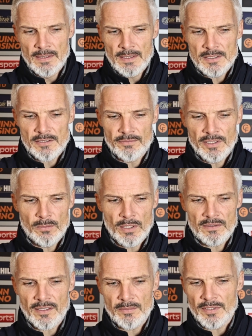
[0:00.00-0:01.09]
it's a really
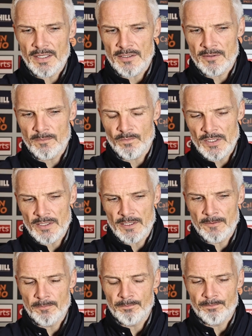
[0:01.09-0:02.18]
well timed header.
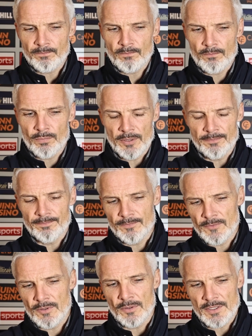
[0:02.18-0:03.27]
But
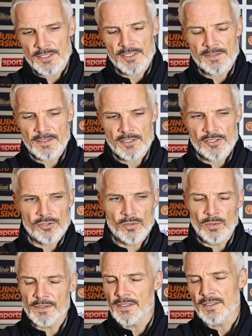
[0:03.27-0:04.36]
it's a sore
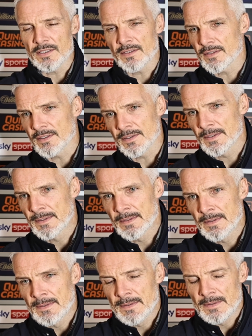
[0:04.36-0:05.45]
one tonight.
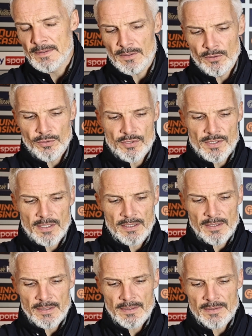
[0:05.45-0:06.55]
To lose
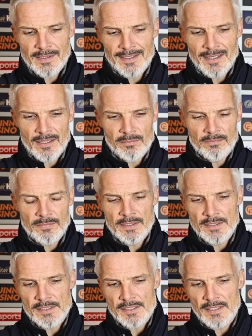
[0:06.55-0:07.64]
the game
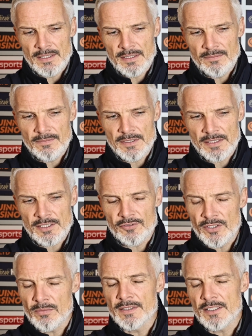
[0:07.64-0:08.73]
is
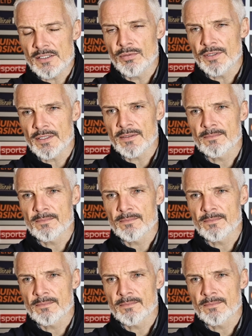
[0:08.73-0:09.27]
extremely disappointing.